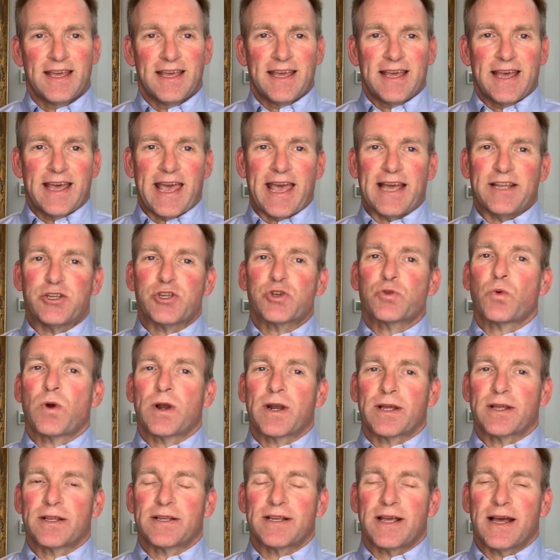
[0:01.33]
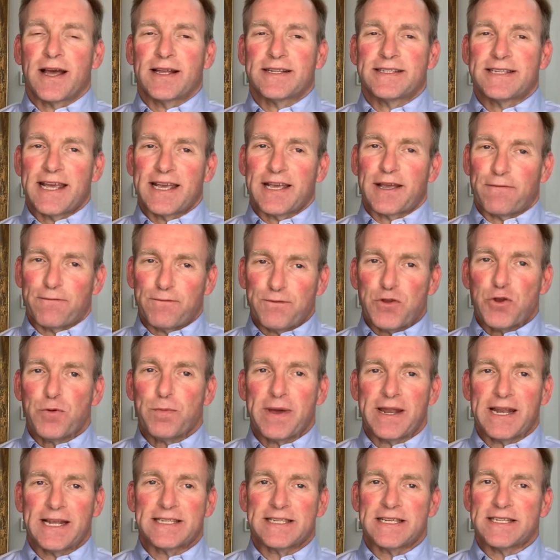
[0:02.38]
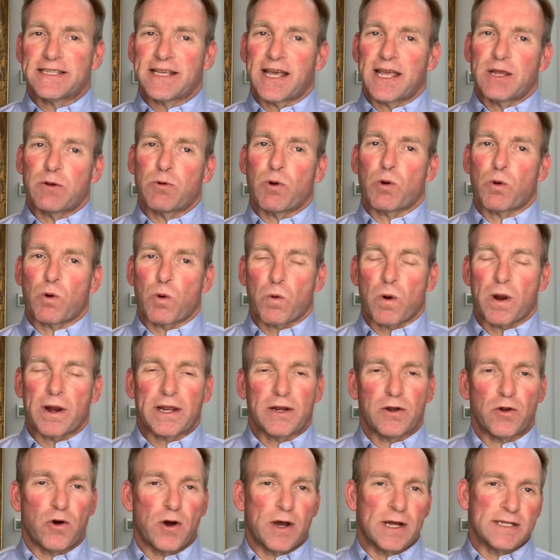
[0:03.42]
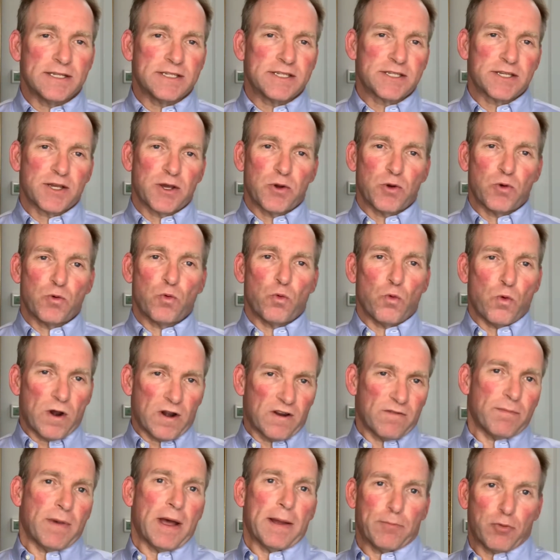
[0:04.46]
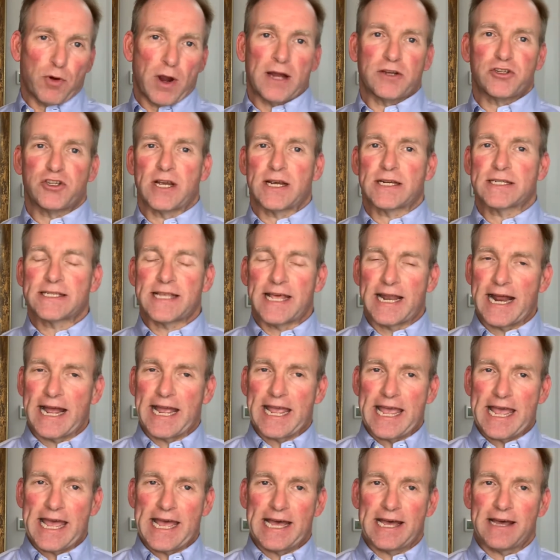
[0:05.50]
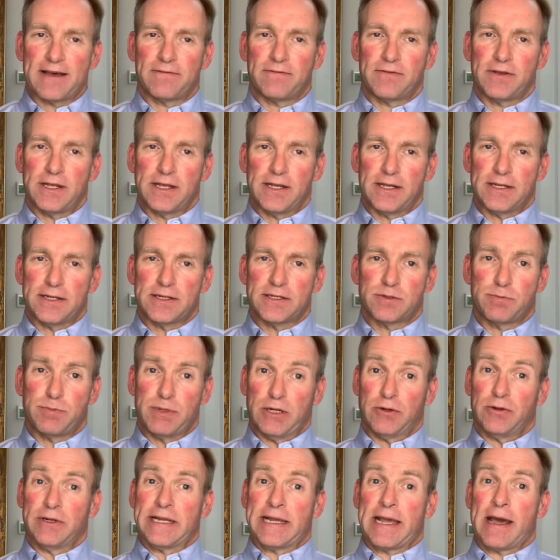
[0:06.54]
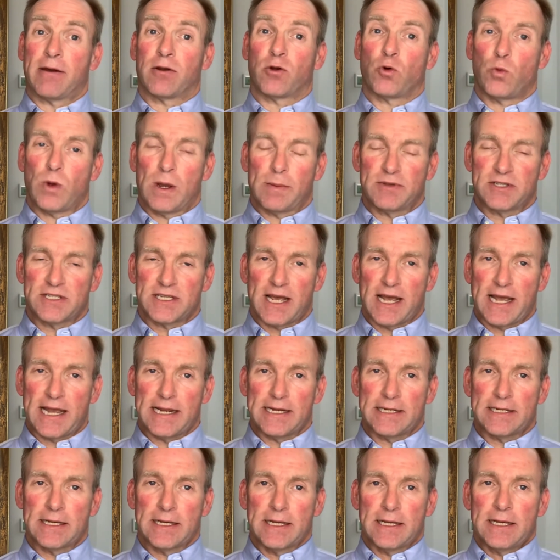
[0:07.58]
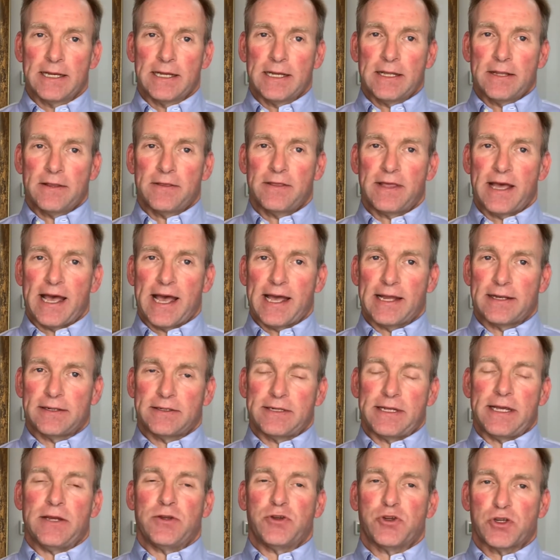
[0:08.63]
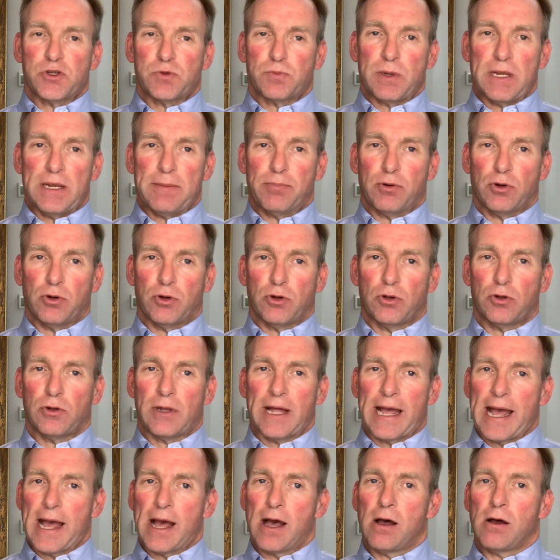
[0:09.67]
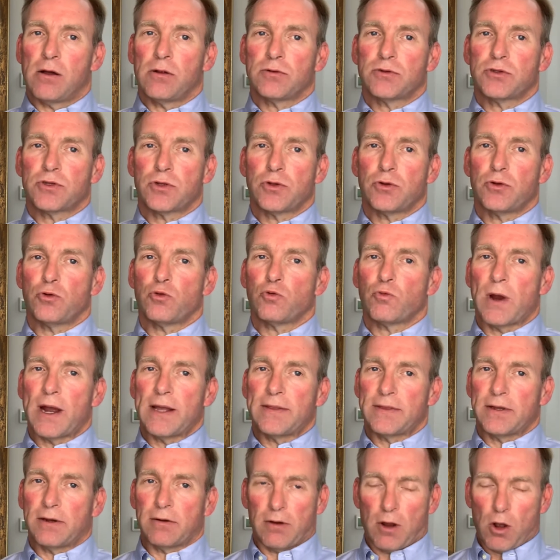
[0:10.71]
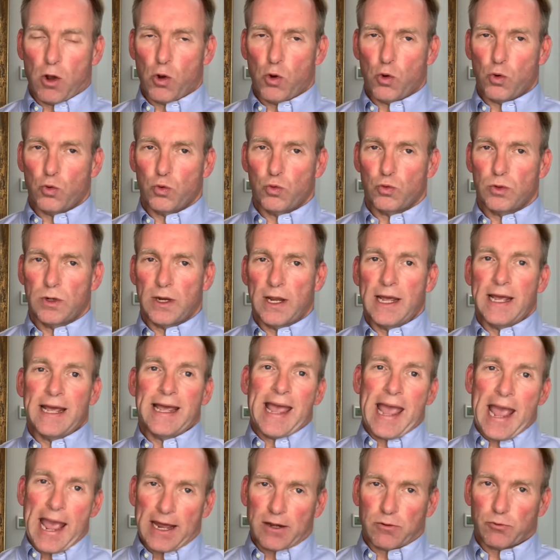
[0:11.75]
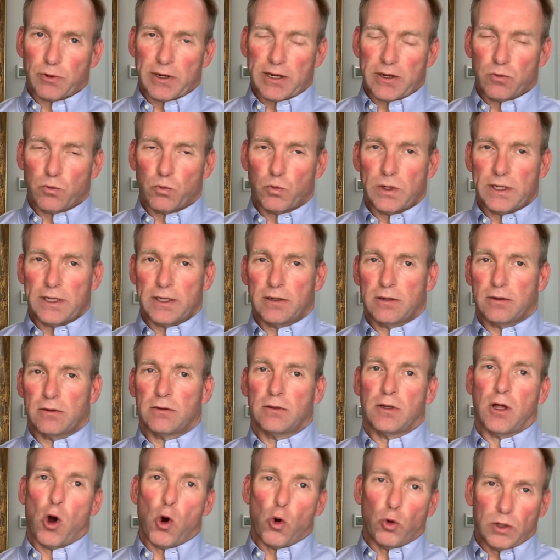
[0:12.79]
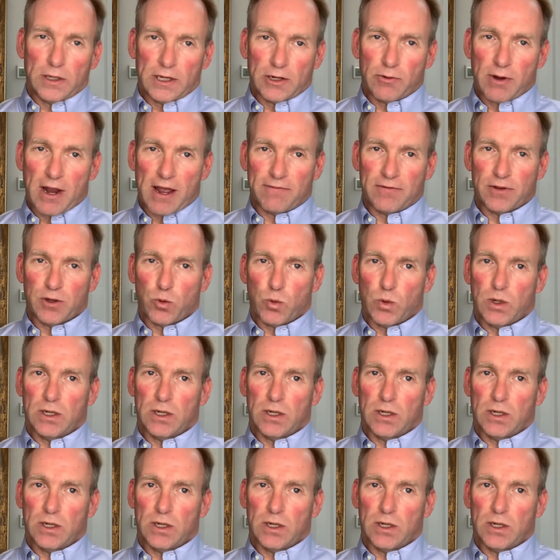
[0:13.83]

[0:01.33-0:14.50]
Hey, I just want to take a few minutes and tell you what we're working on. So one of my projects that I have is building out a website that teaches people how to write their own handwritten will, holographic